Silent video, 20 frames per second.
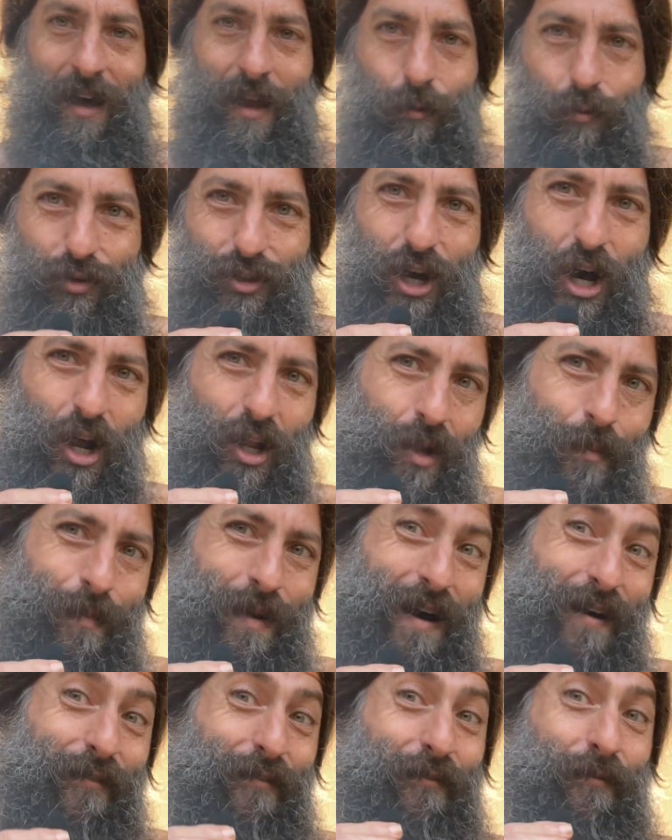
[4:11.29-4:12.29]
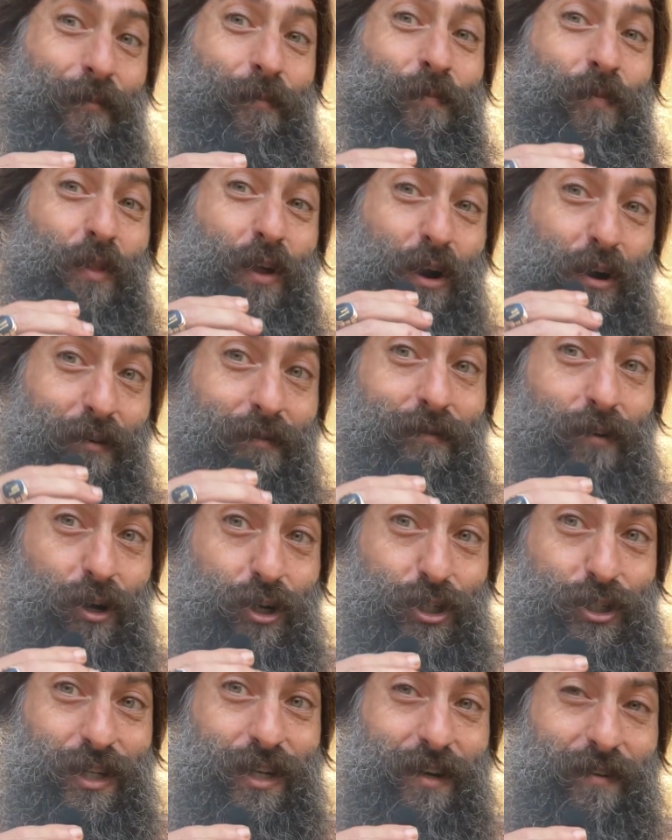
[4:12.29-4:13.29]
It was all about their
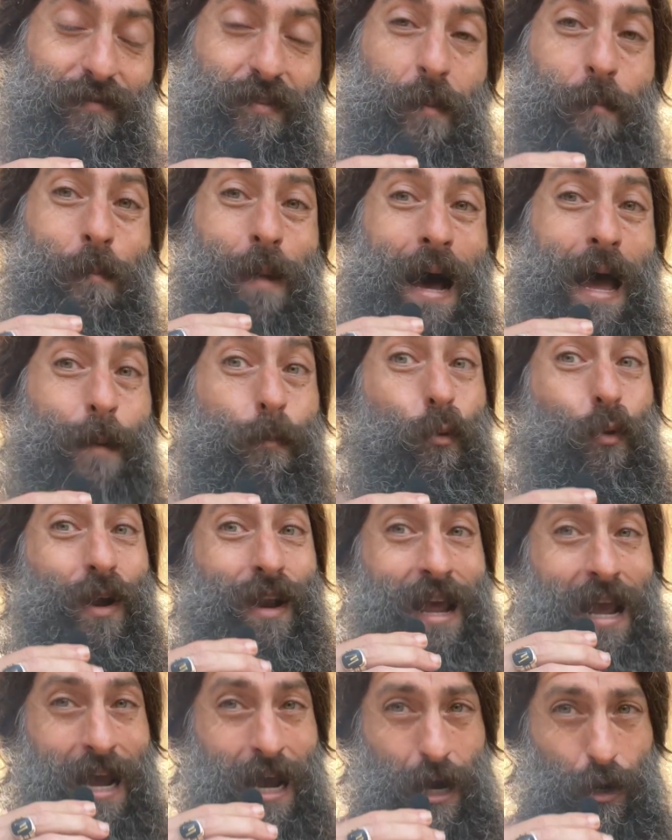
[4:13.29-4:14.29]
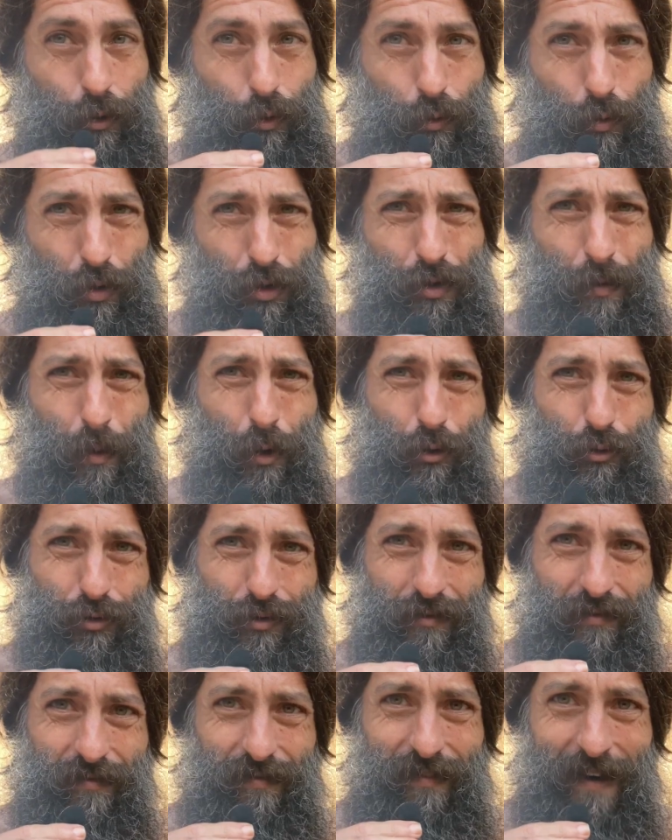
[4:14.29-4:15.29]
version of the Bible and how you were supposed
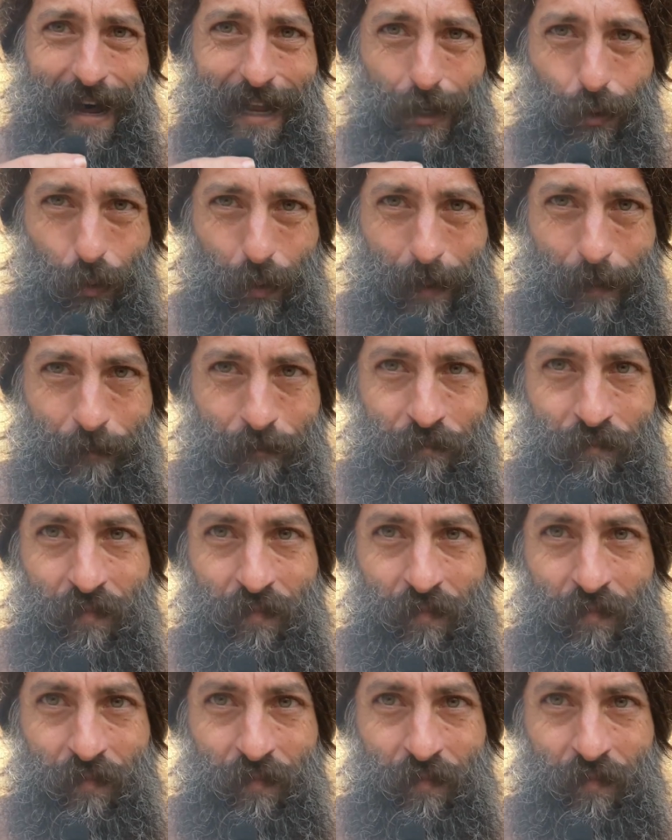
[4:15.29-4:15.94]
to follow it.